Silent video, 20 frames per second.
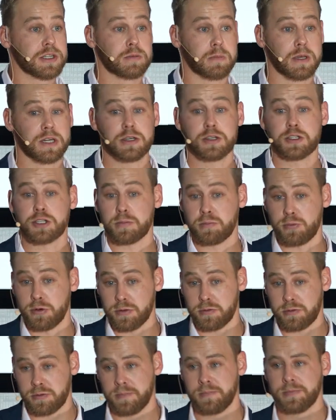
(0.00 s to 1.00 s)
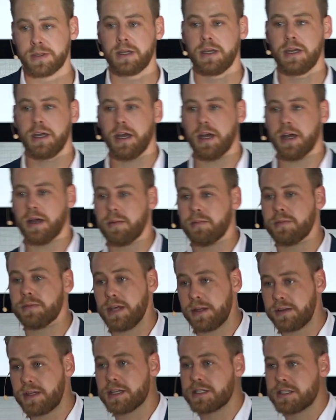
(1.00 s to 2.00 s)
expenditure proof.
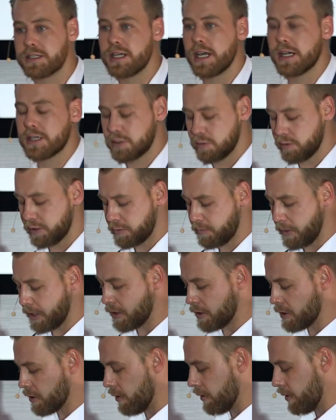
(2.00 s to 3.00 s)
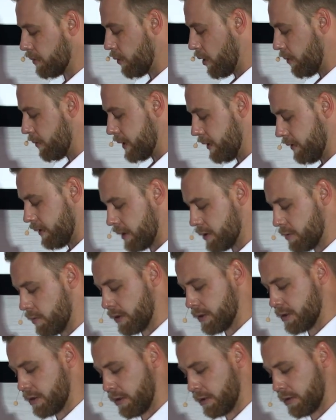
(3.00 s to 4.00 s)
That's the actual expenditure on the property. That's
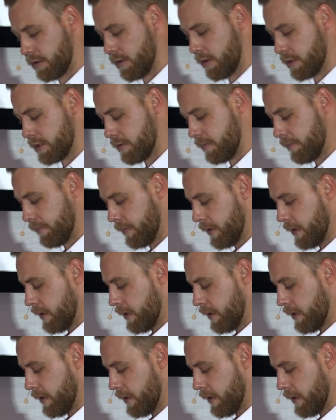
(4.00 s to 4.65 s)
what it's going to cost.